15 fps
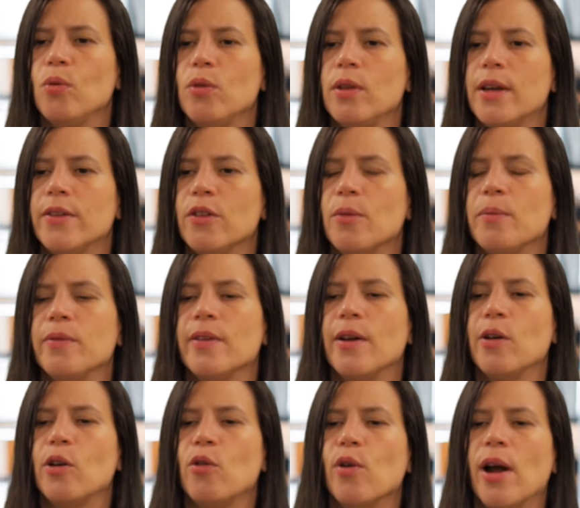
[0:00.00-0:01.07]
There's
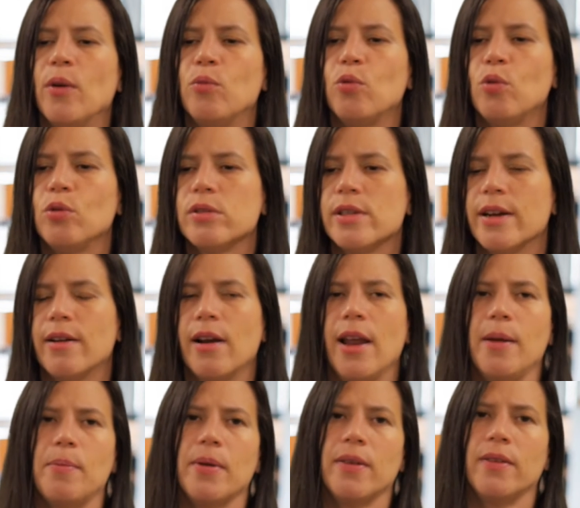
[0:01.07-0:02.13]
some ground rules that are
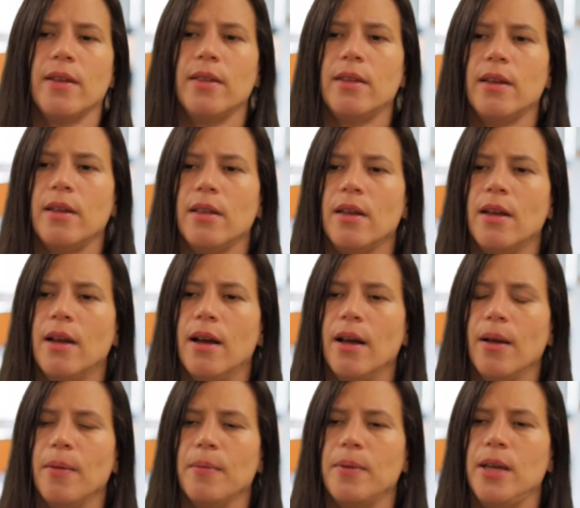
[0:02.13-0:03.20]
like presented
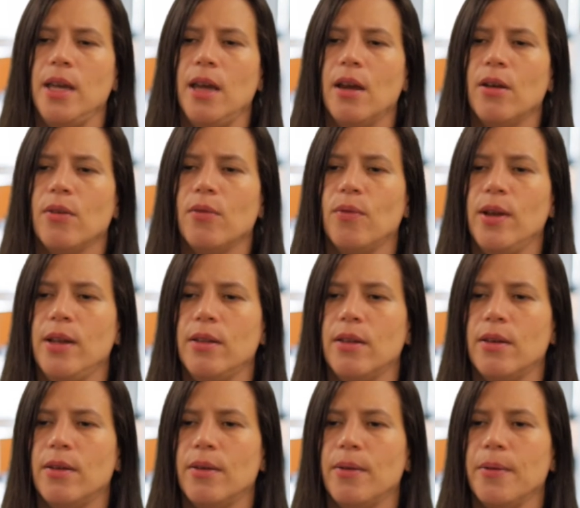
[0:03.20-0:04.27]
here in
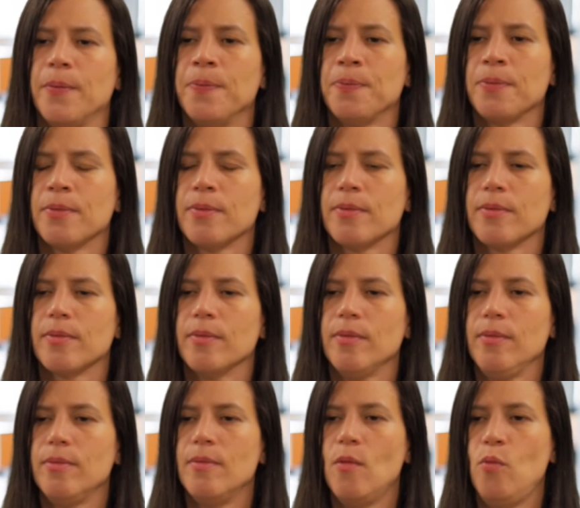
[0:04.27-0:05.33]
the
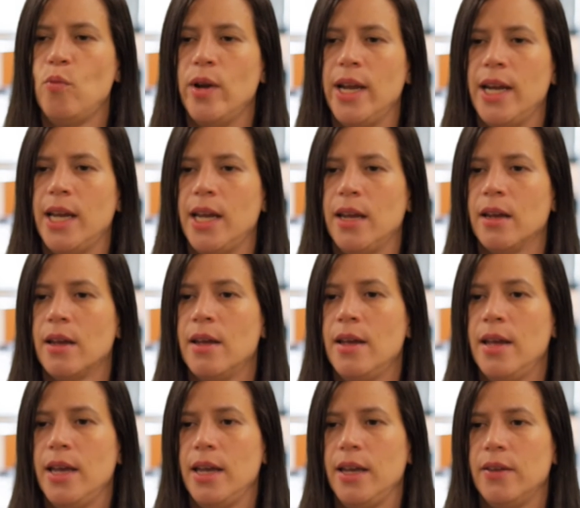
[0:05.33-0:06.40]
reading,
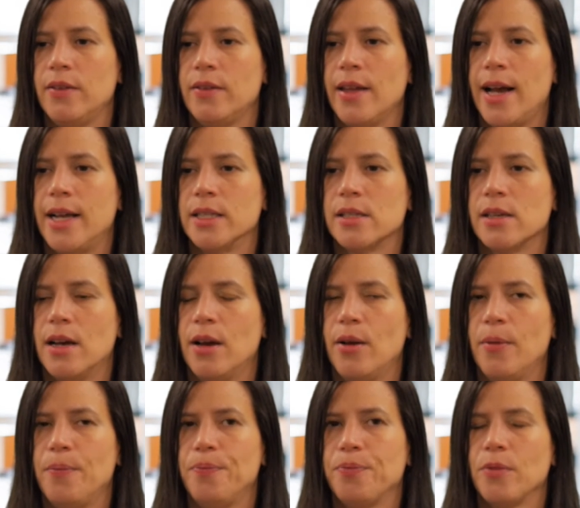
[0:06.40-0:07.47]
is that
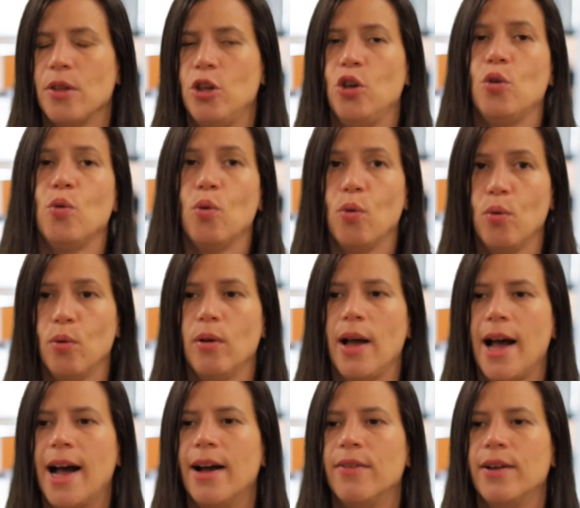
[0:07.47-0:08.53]
you
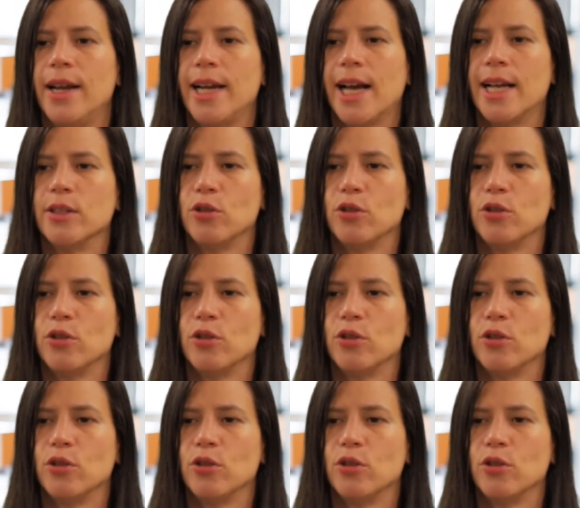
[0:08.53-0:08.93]
have like a